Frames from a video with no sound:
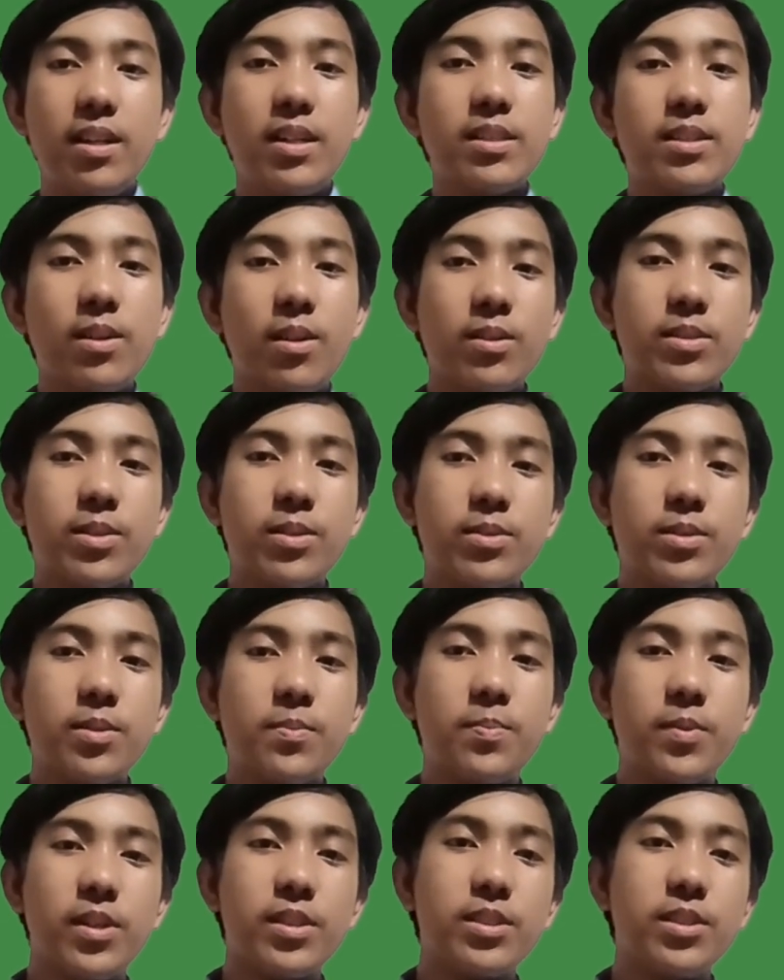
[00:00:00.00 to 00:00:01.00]
It also
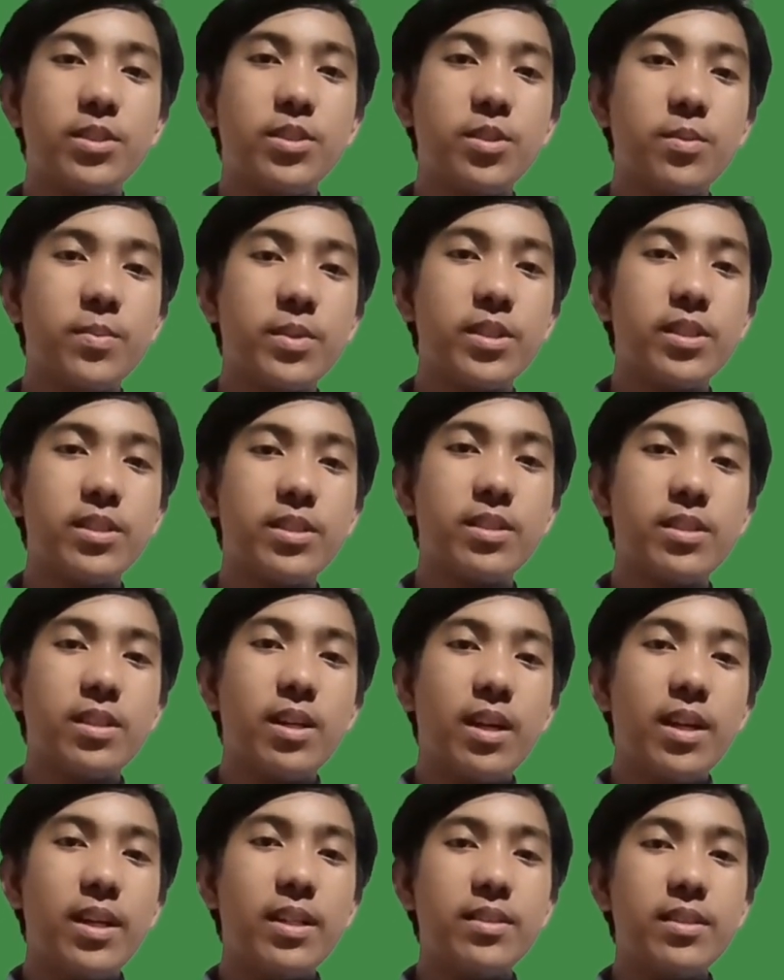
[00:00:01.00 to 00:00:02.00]
supports numerous
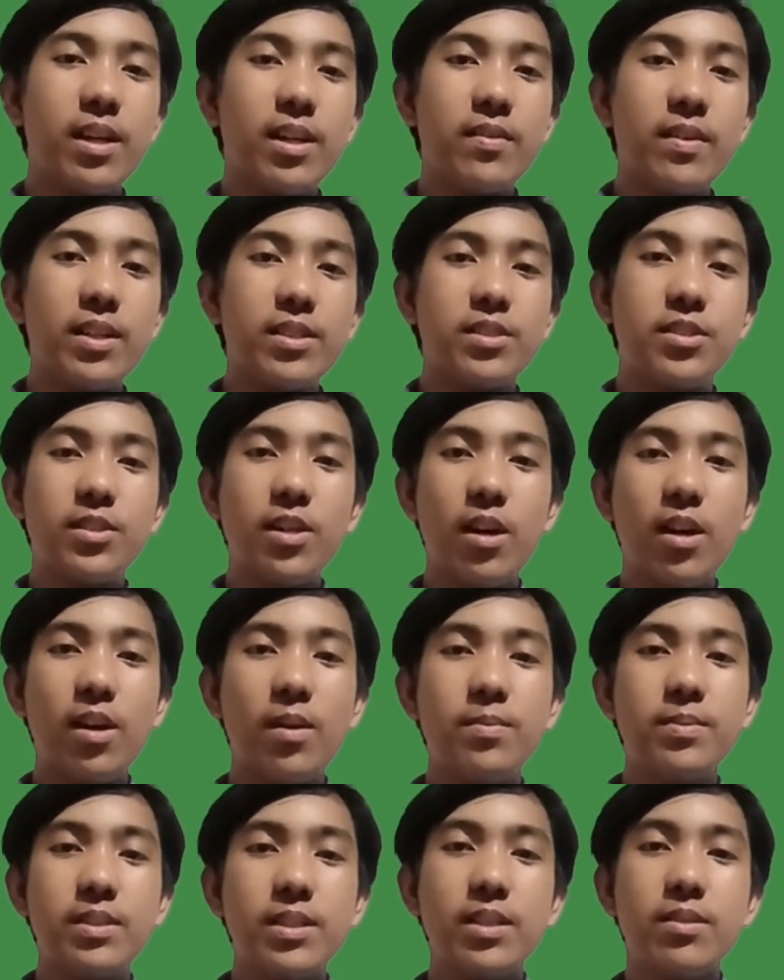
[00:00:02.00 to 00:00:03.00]
indirect
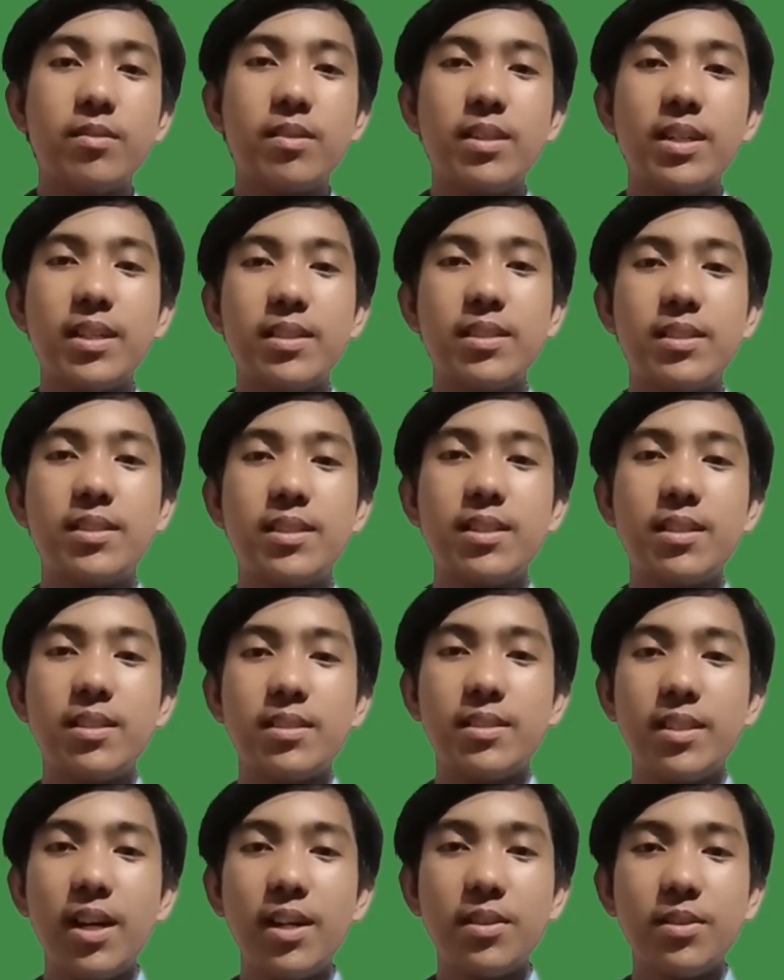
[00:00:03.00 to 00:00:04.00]
jobs in related
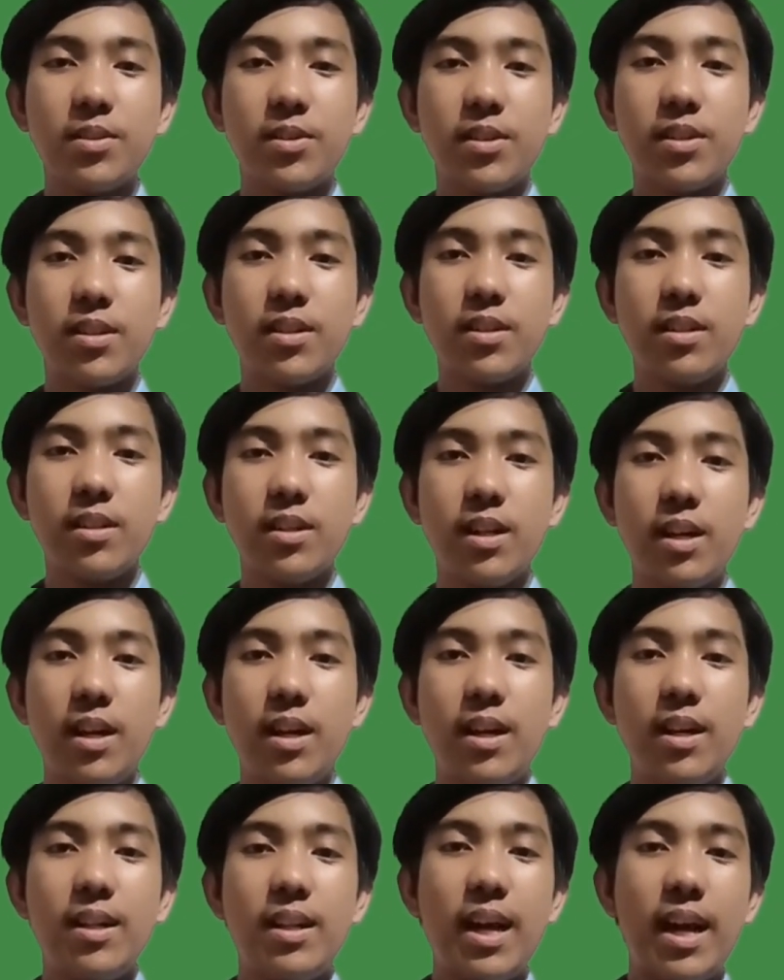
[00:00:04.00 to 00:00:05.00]
sector
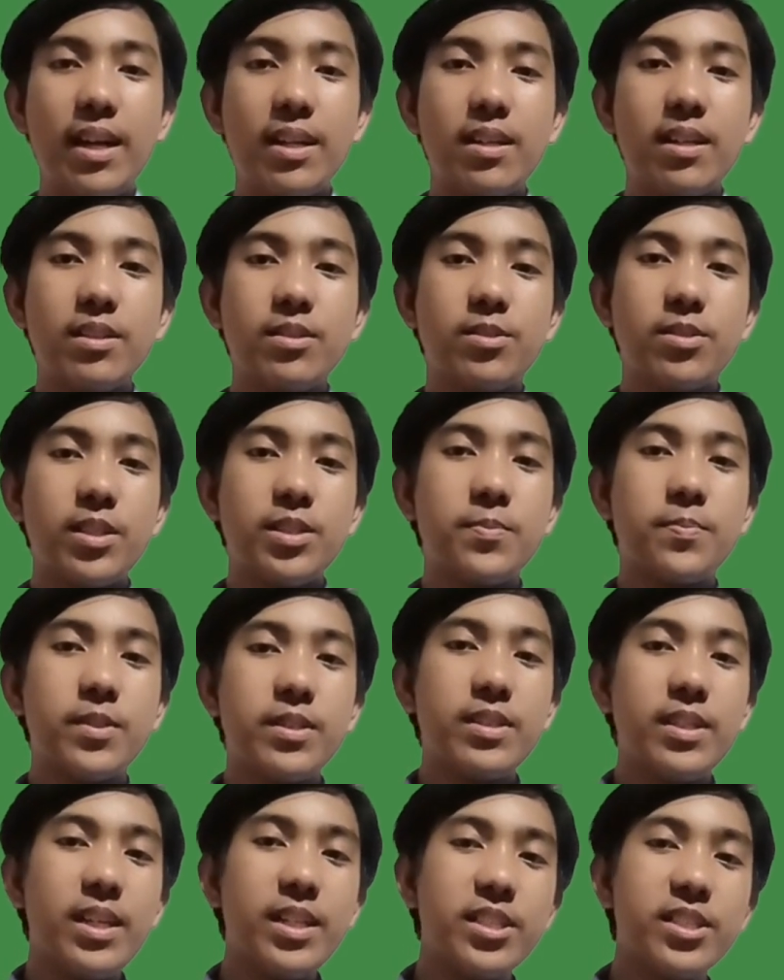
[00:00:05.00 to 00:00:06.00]
like
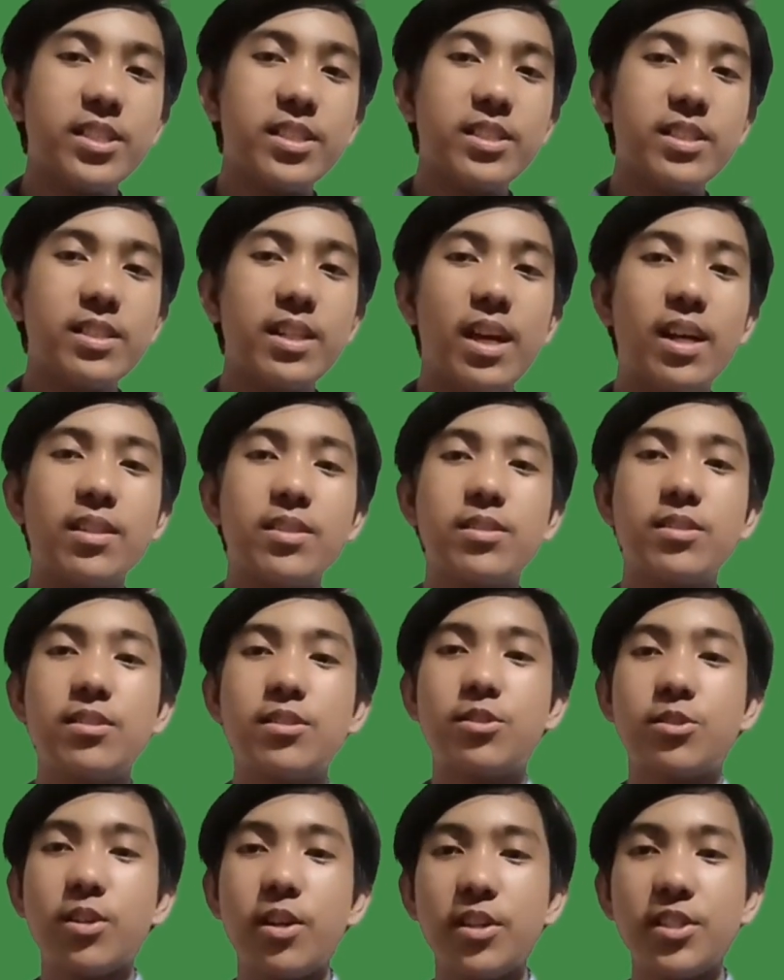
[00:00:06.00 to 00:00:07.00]
transportation and
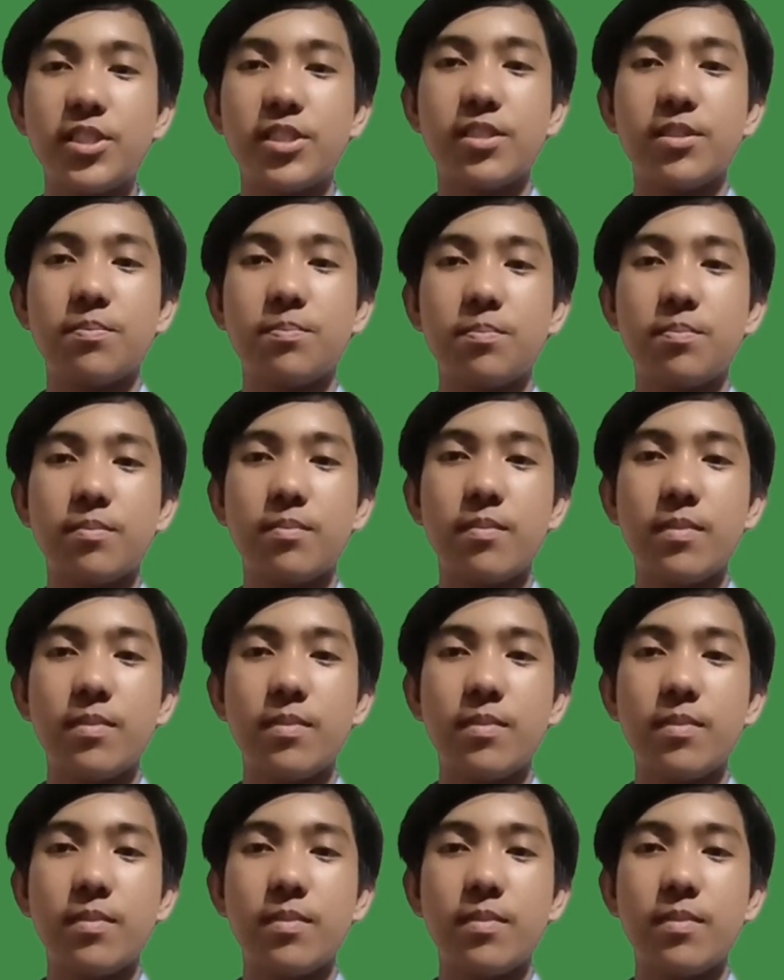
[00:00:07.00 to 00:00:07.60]
construction.